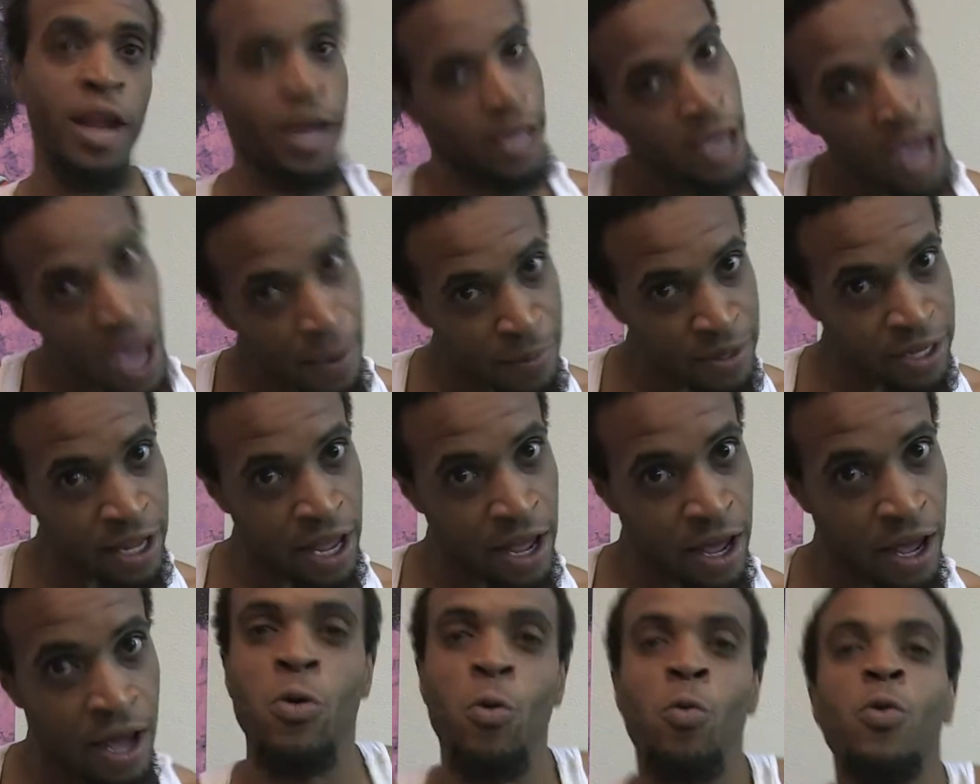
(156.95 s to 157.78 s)
like half
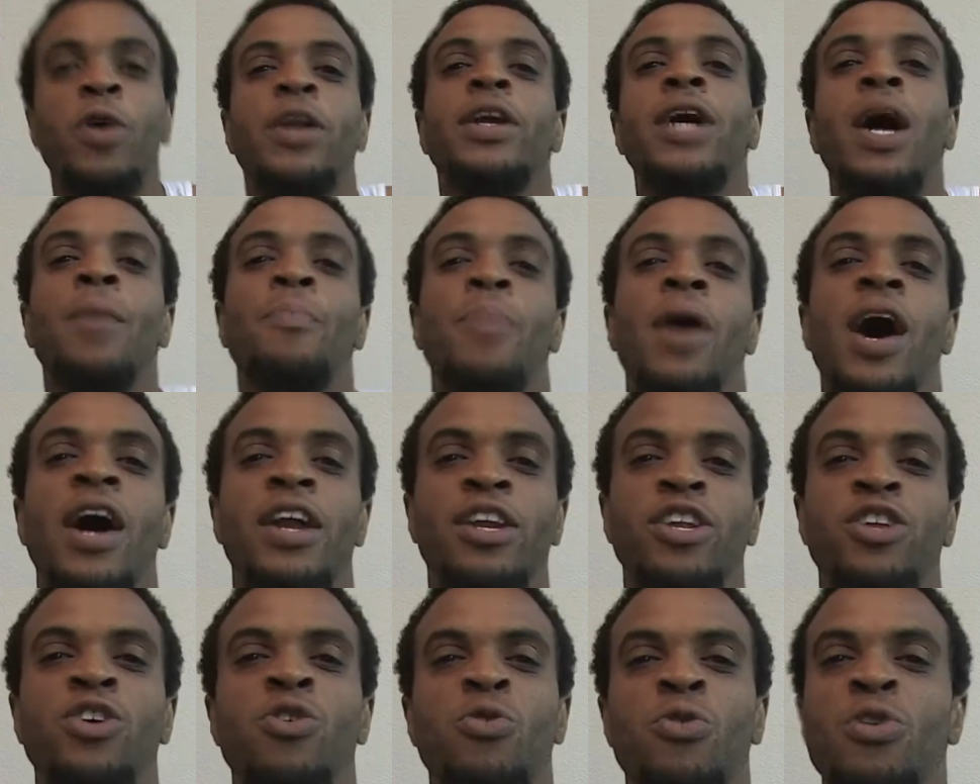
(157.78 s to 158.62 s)
time. We're not
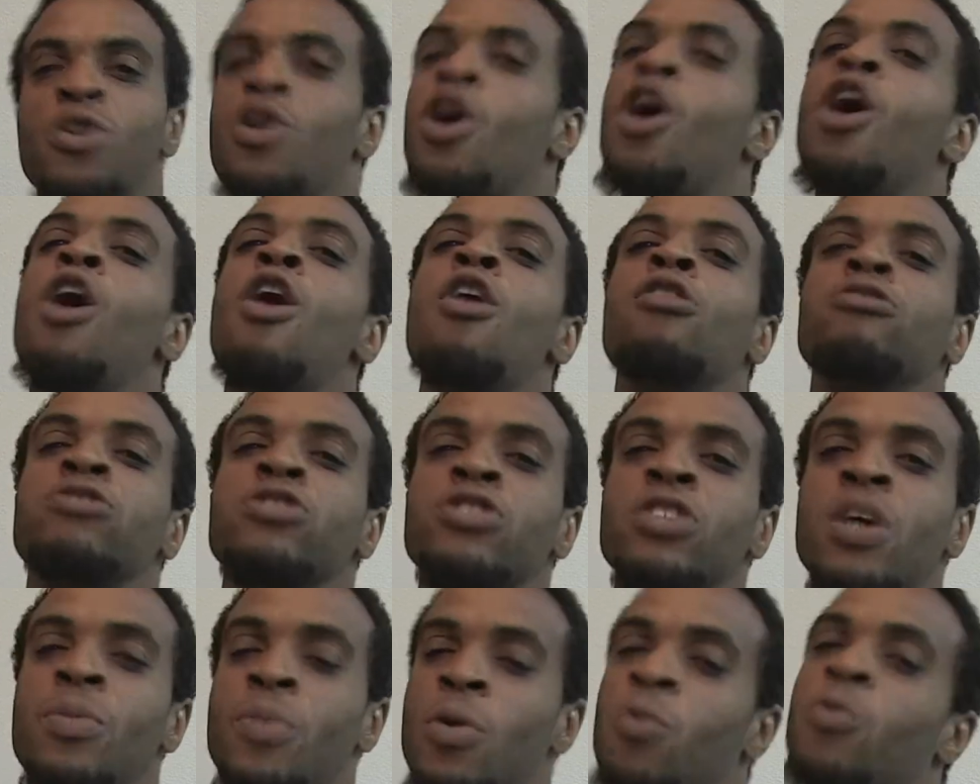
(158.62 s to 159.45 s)
buying deodorant all
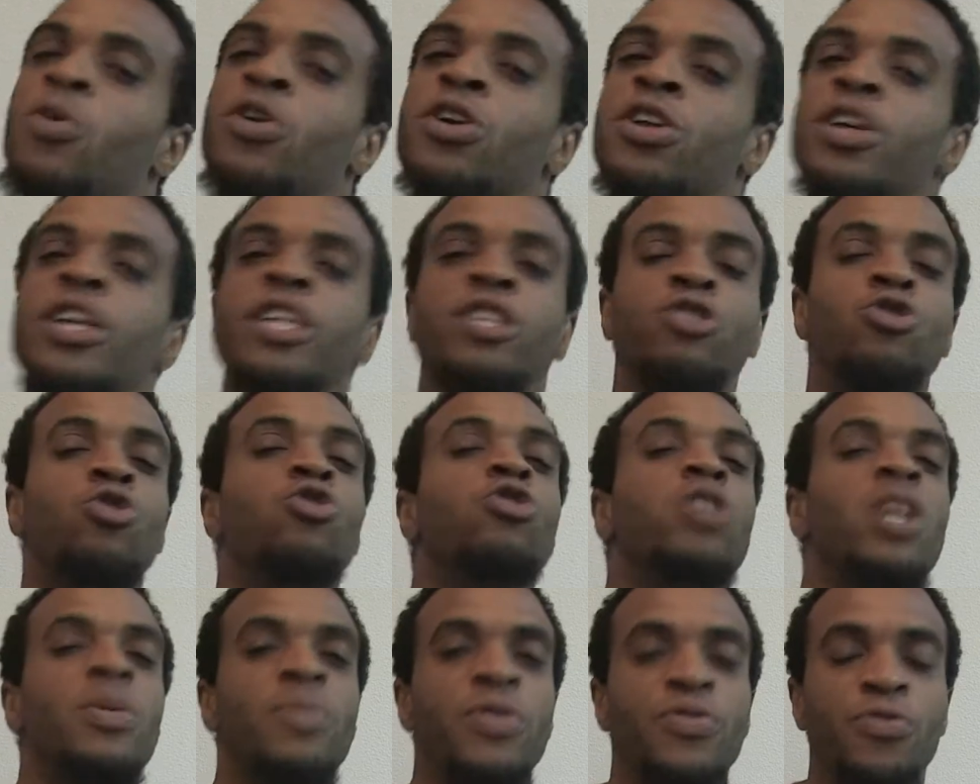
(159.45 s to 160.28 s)
summer. We're gonna get
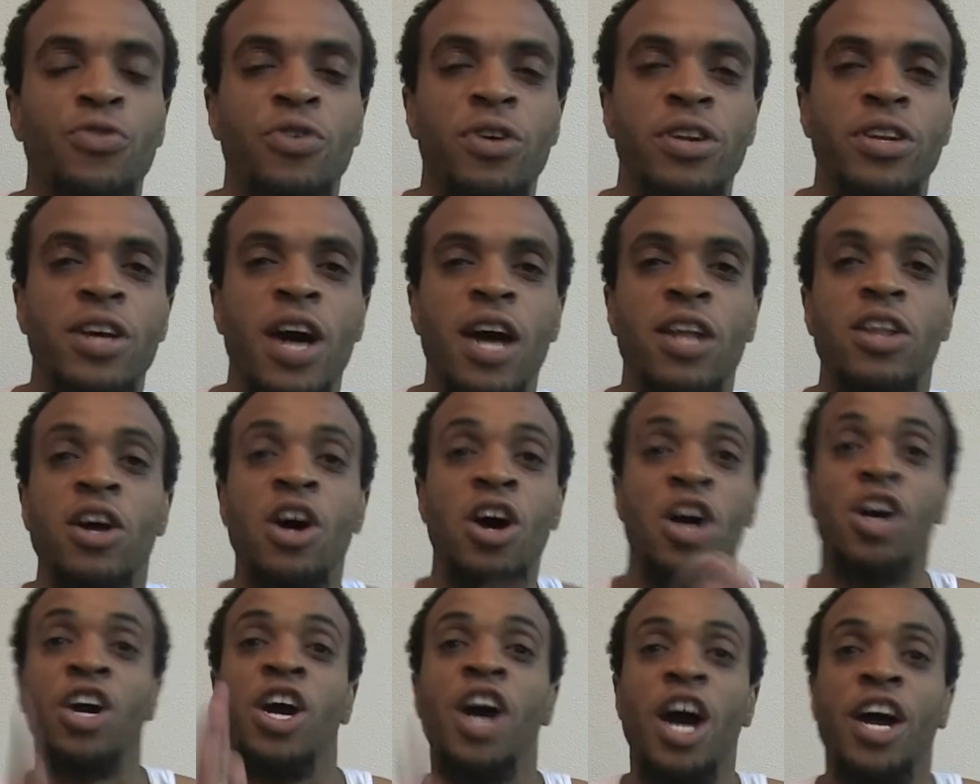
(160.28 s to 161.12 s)
two lemons for a dollar,
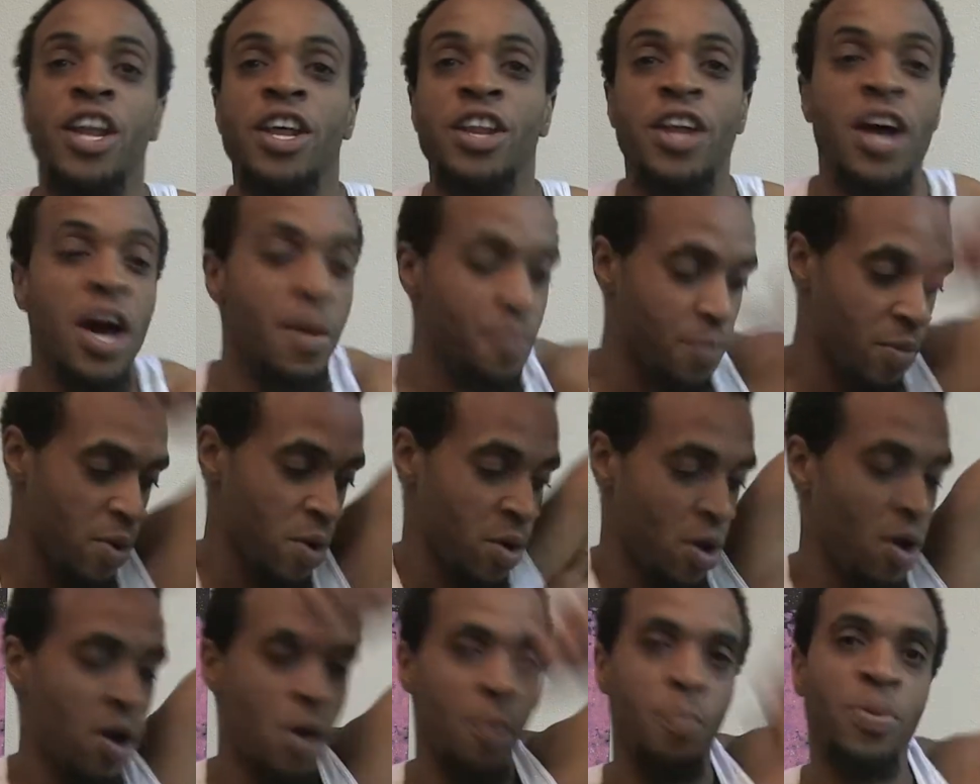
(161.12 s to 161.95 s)
cut it up,
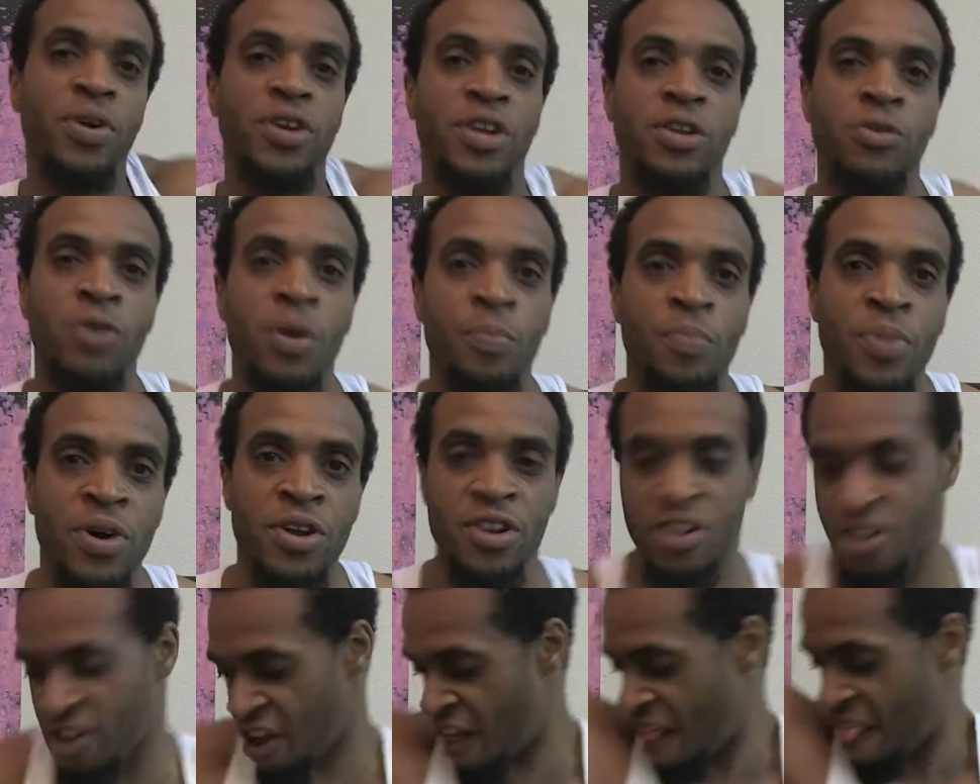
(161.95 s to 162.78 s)
put it up
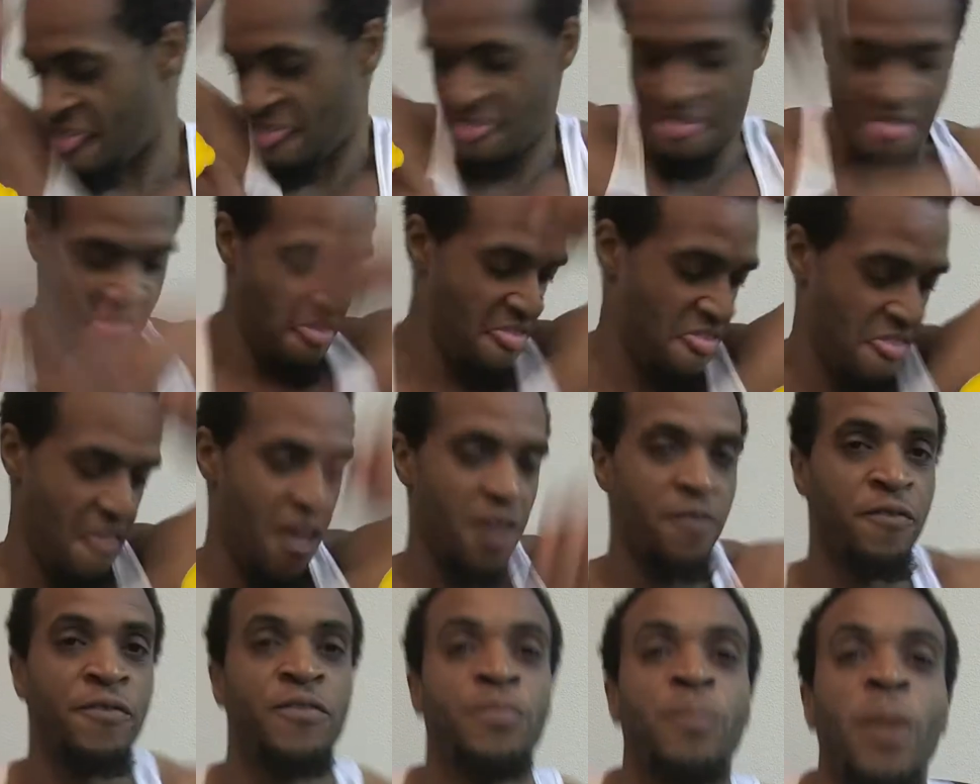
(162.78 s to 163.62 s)
under there.
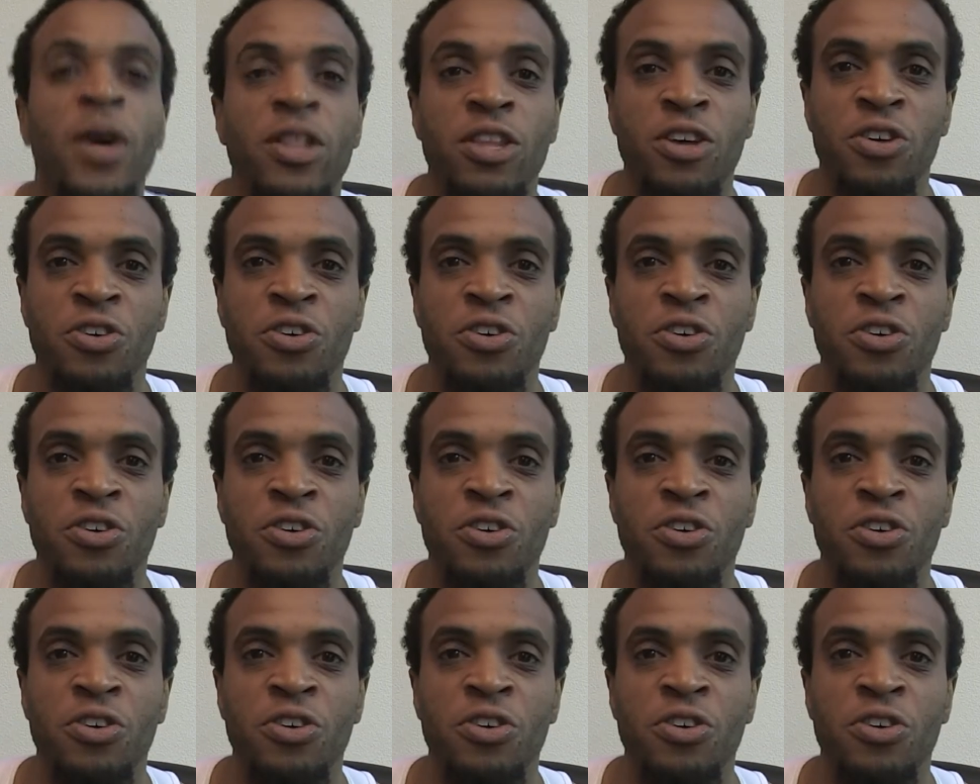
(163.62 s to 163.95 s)
Smelling